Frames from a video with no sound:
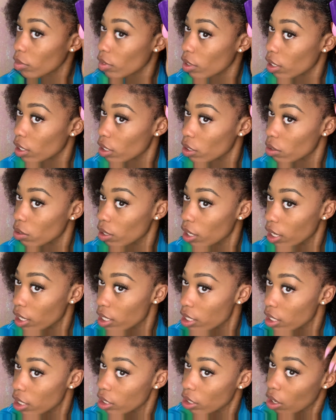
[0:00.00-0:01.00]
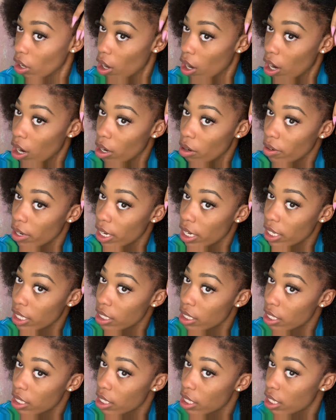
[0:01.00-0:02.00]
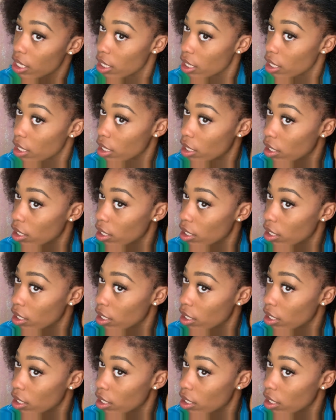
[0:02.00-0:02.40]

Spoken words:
And you guys can already see